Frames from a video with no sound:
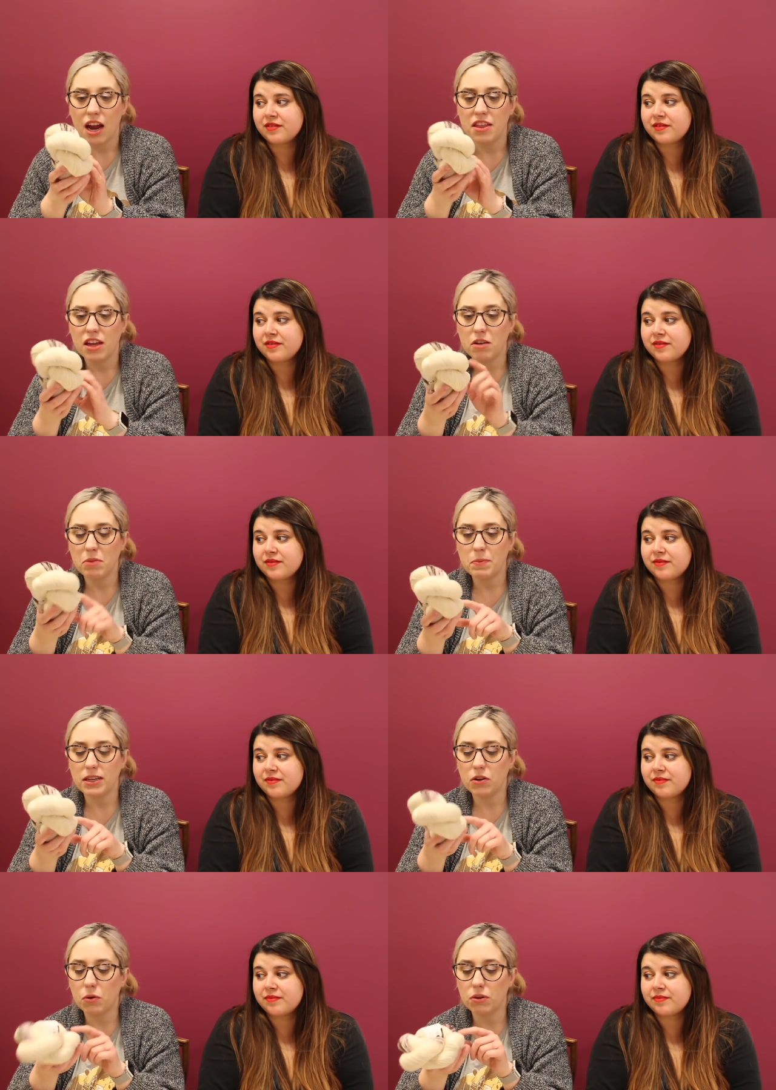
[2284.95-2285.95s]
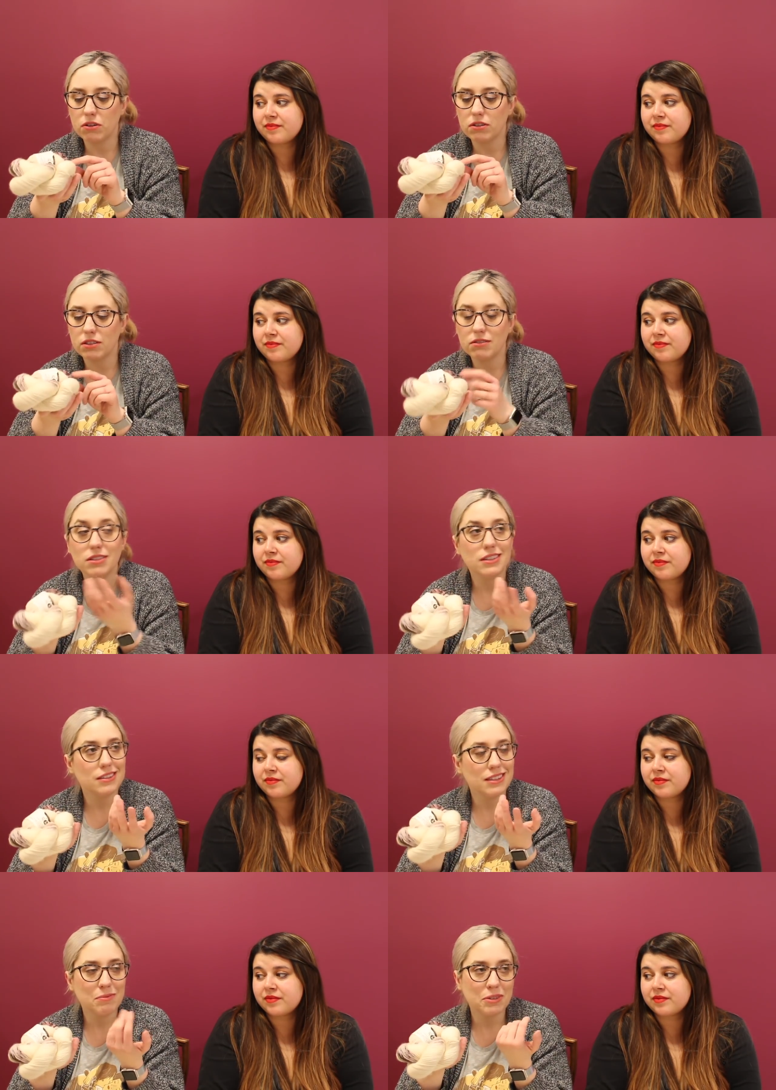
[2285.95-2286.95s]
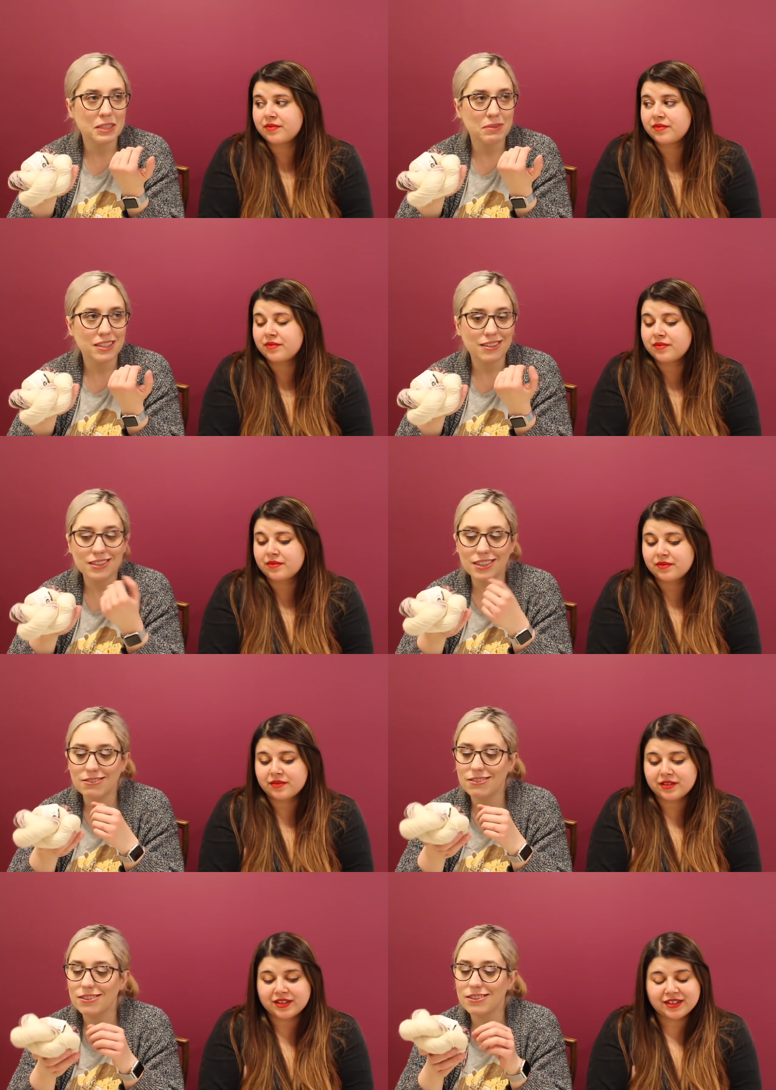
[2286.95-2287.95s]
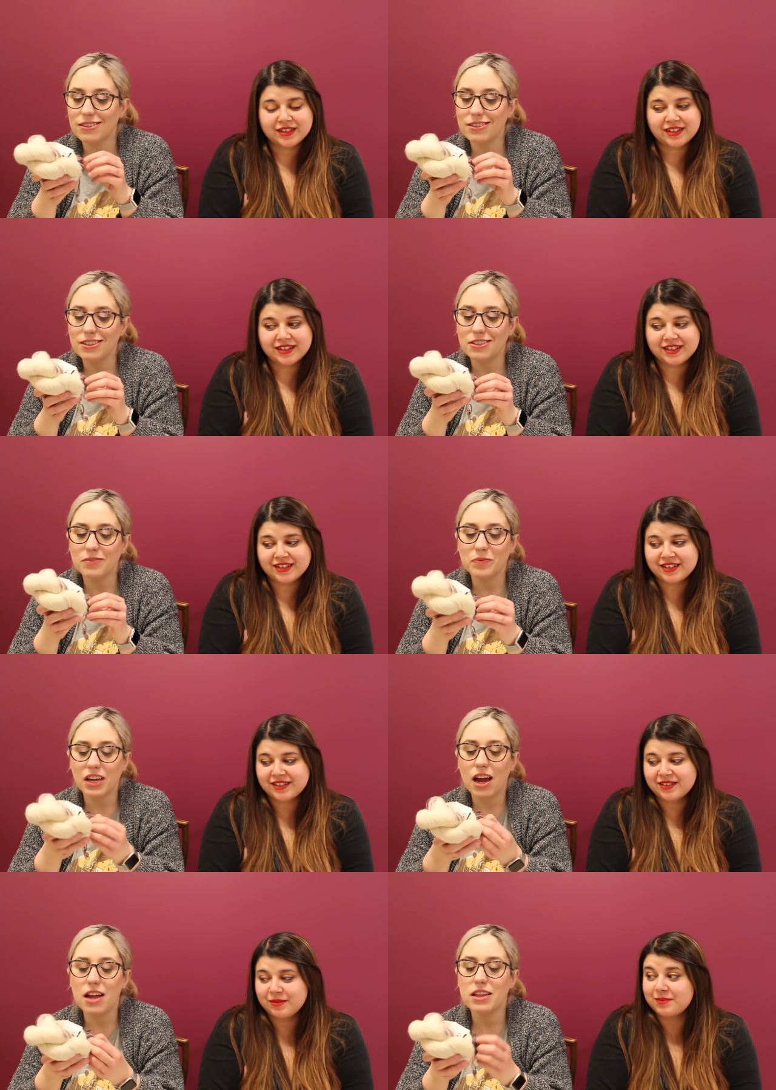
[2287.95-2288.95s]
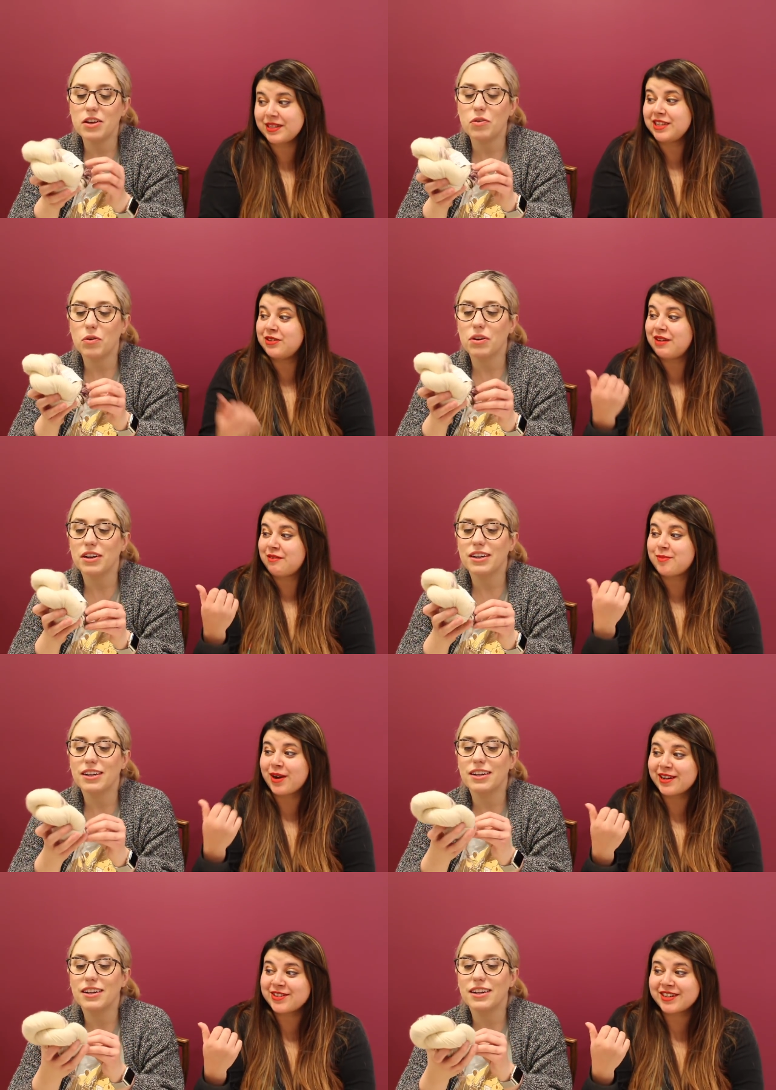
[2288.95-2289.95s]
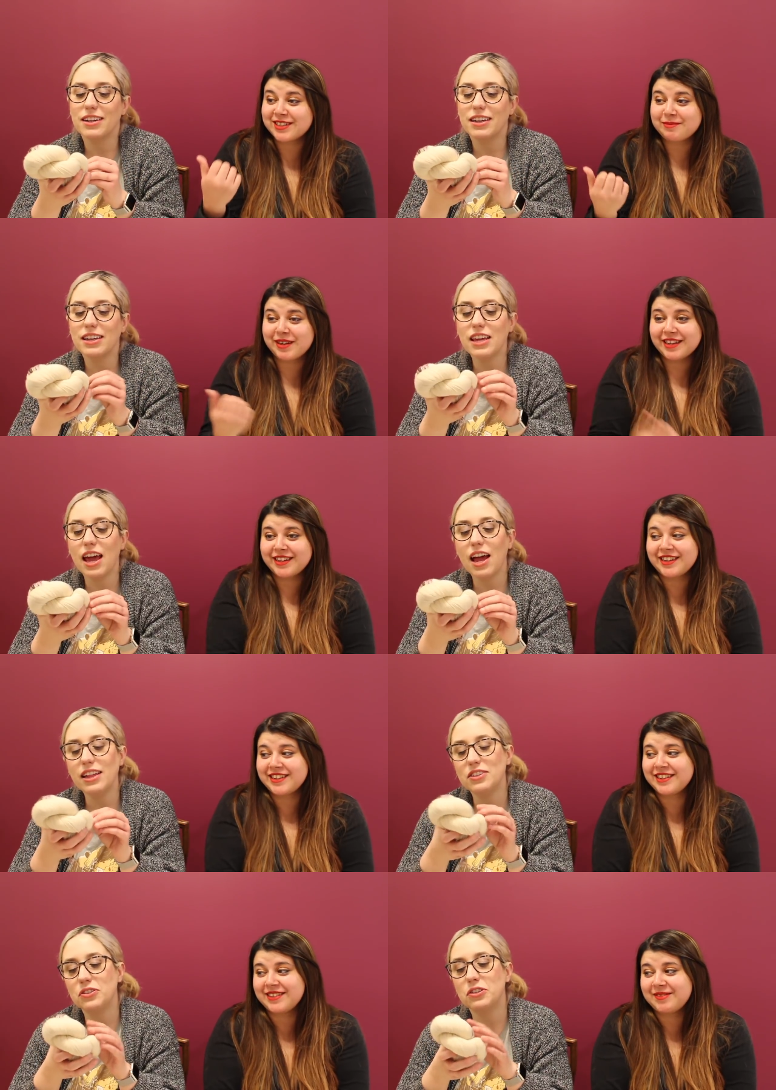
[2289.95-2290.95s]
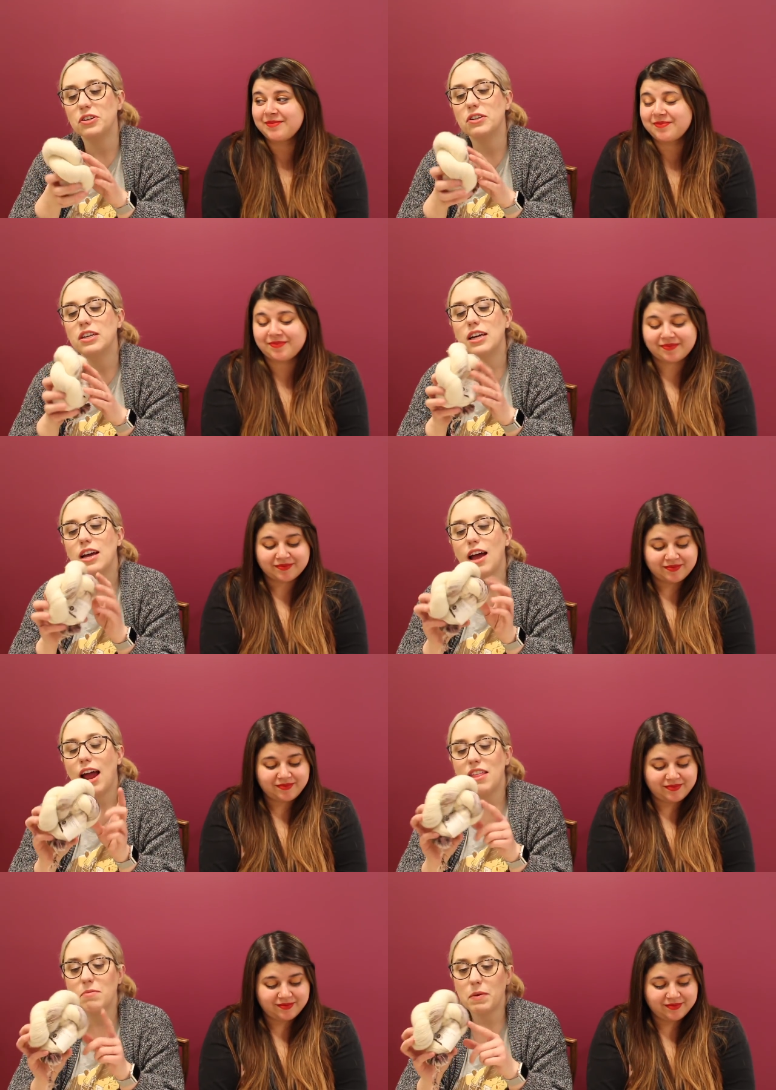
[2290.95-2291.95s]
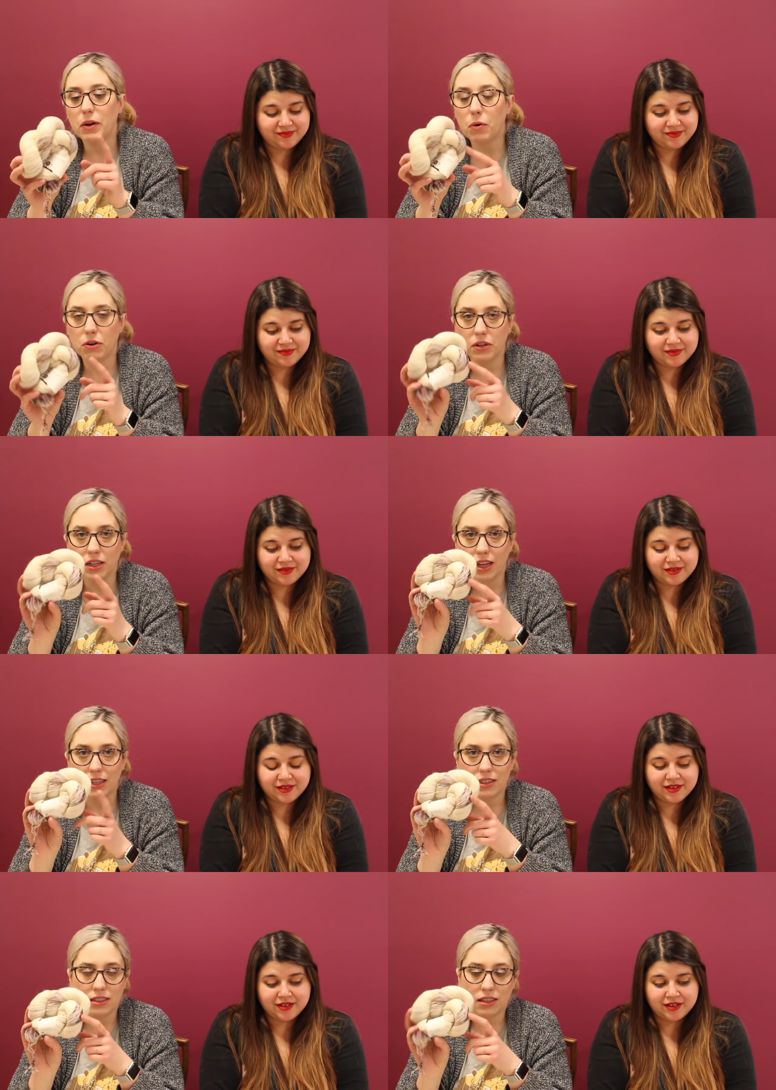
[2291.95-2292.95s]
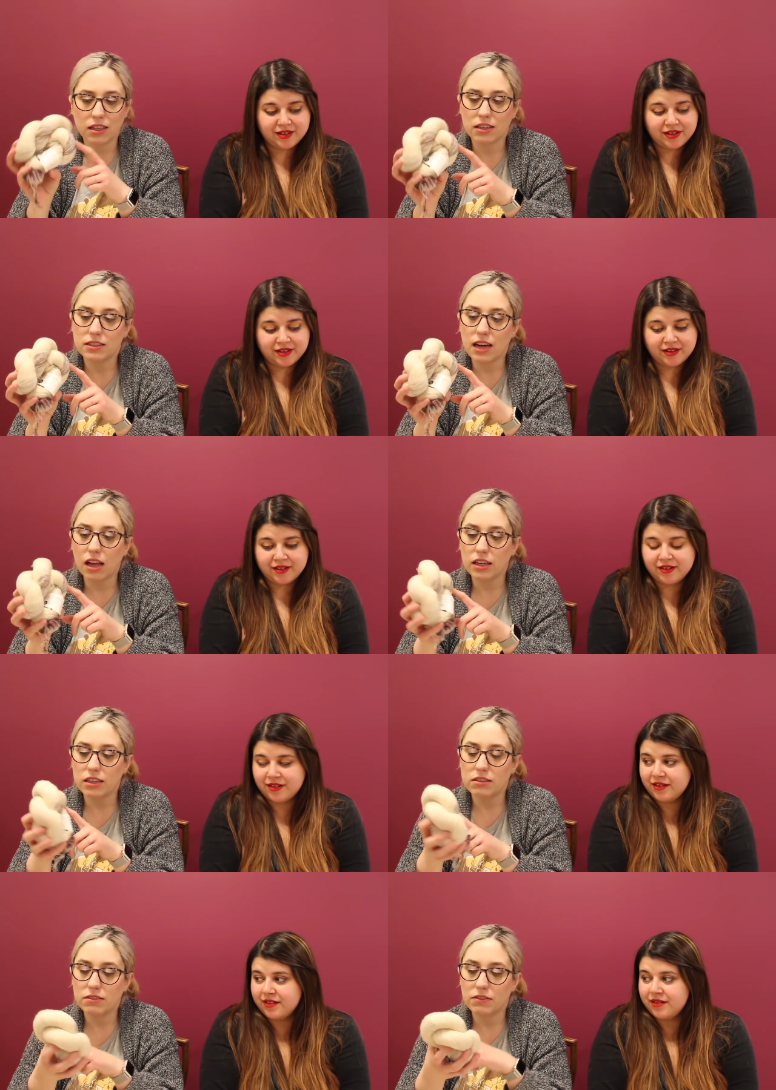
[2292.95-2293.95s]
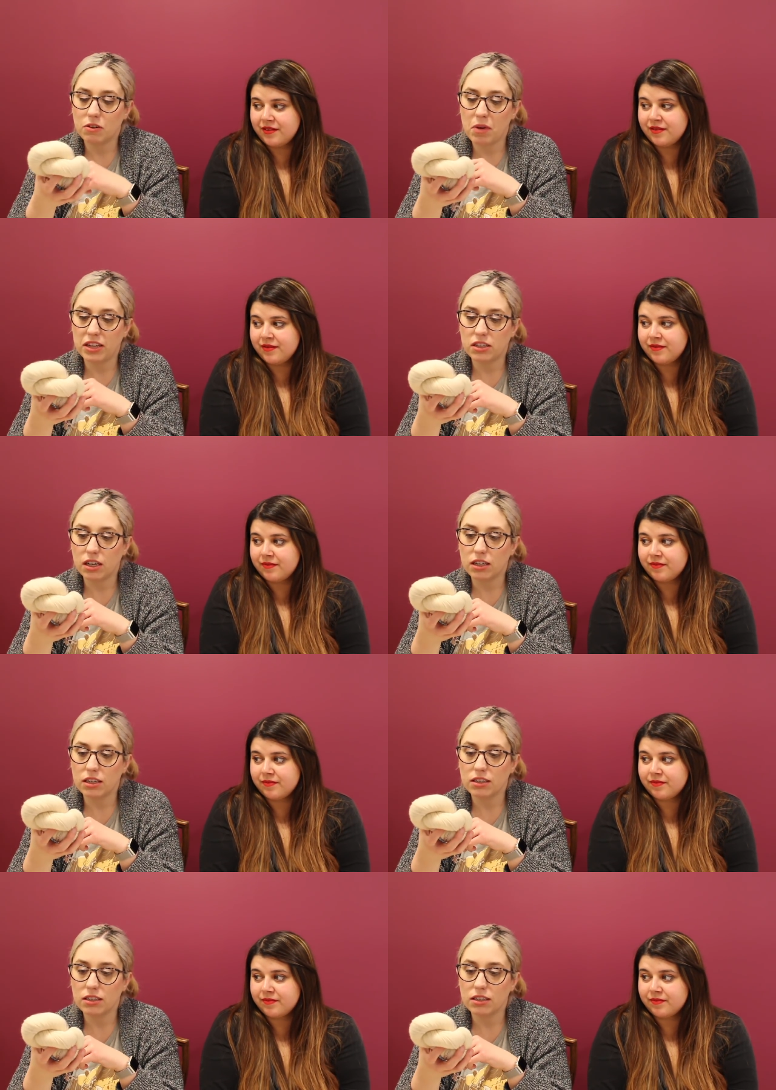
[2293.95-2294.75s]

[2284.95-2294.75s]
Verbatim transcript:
Speaker 1: and then maybe ordering. Well, then that breaks my yarn diet rule. I don't know.
Speaker 2: And but then, you have a project in mind. Yeah, that's true.
Speaker 1: And then maybe ordering like a salad from Hedgehog.